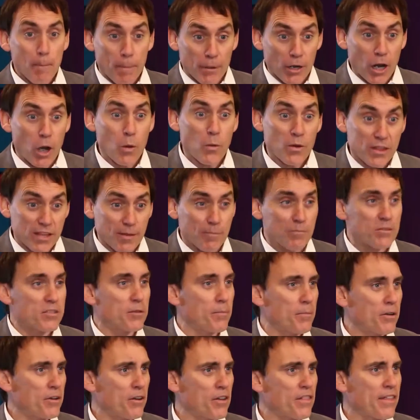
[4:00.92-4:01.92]
but I want them to
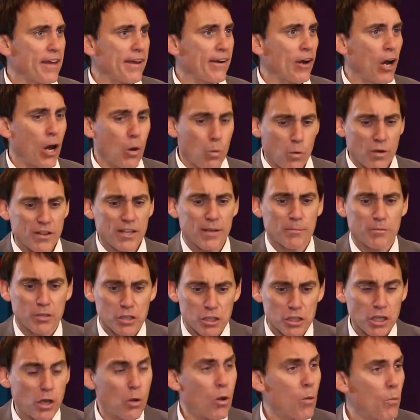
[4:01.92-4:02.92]
mirror that. I want them to
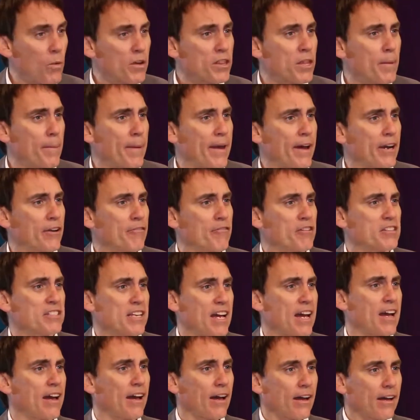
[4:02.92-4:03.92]
show him where the boundaries
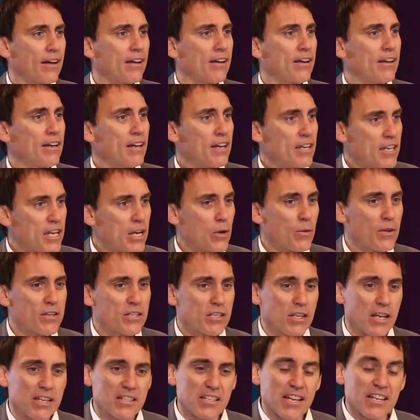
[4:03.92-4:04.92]
are. You know,
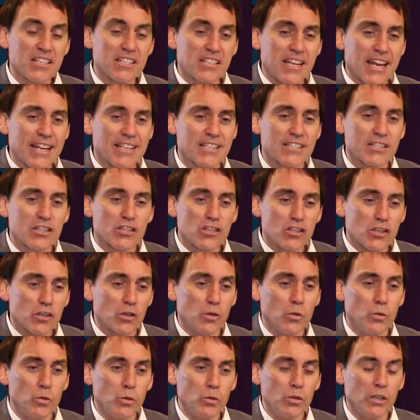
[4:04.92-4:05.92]
it's
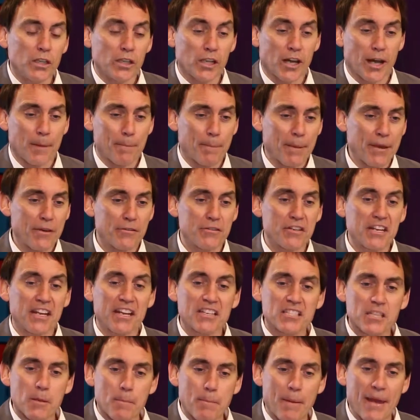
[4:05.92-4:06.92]
school, like parenting,
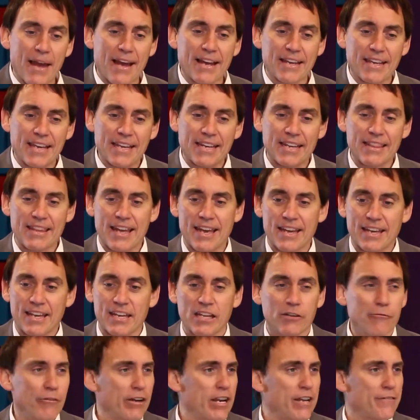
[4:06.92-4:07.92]
it's about getting that
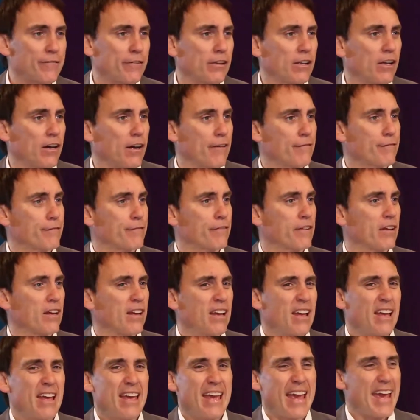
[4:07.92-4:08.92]
kid ready for life.
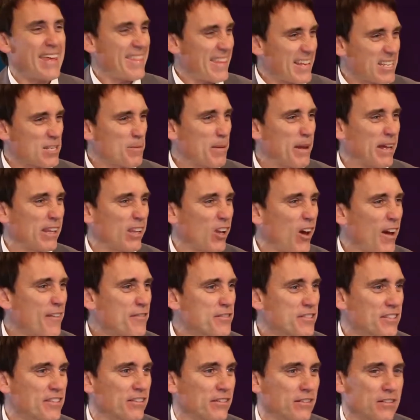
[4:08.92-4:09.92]
And that's about life
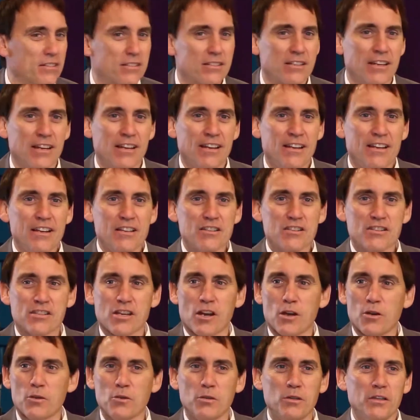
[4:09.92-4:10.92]
skills.
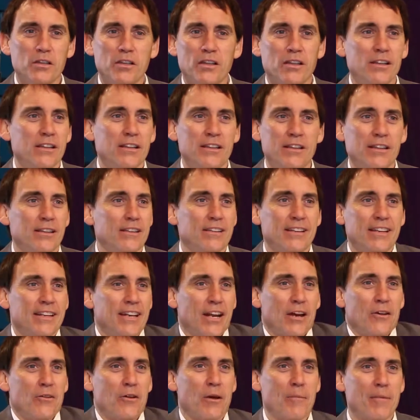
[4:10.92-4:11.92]
So, you
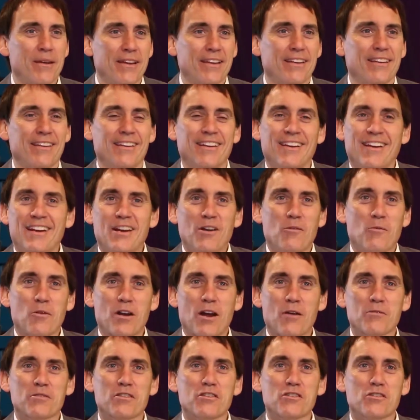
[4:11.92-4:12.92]
know, I mean, when
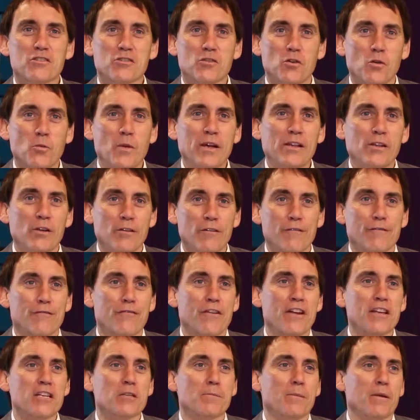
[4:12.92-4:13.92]
I was at school, we learnt
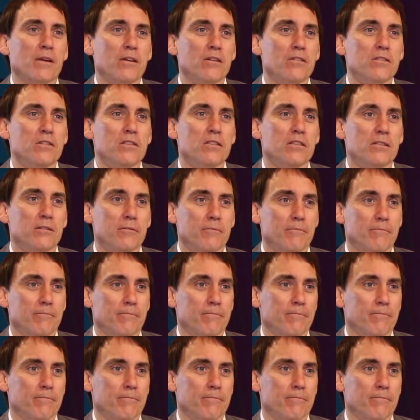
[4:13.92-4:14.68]
French because